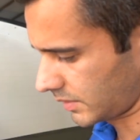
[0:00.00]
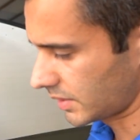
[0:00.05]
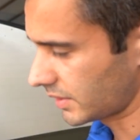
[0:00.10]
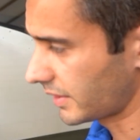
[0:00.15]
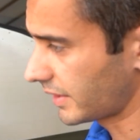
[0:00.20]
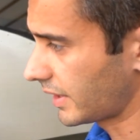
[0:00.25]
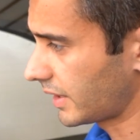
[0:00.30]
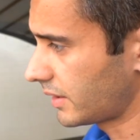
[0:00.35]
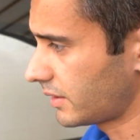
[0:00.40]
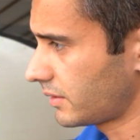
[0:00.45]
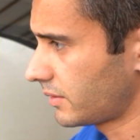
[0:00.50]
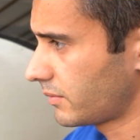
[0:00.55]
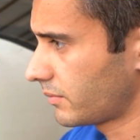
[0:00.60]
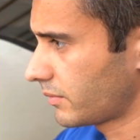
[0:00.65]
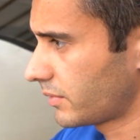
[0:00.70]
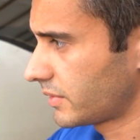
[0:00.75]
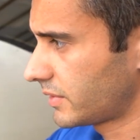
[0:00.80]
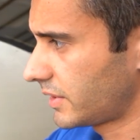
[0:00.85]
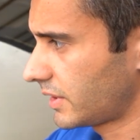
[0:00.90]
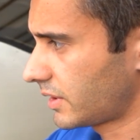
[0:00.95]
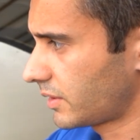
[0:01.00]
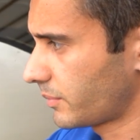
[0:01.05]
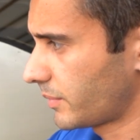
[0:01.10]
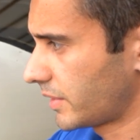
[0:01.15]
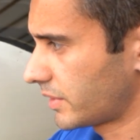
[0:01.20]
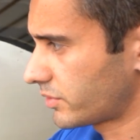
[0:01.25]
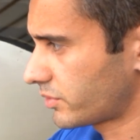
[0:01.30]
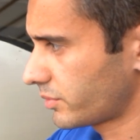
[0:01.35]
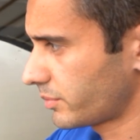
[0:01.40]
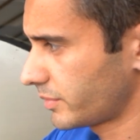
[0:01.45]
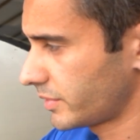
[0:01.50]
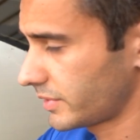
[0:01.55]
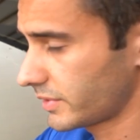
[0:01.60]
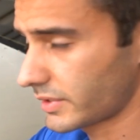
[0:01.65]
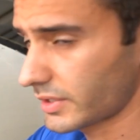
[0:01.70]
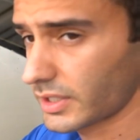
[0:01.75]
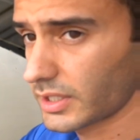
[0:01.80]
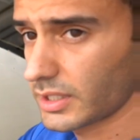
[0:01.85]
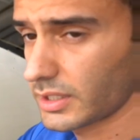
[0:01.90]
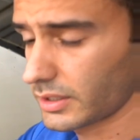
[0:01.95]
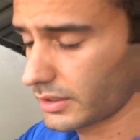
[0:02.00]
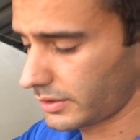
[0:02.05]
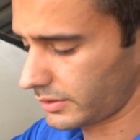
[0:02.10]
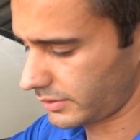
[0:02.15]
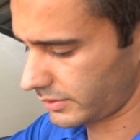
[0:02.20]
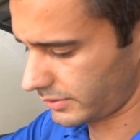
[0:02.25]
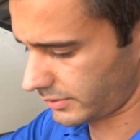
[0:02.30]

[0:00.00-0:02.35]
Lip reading: Then we're going to take a measurement here.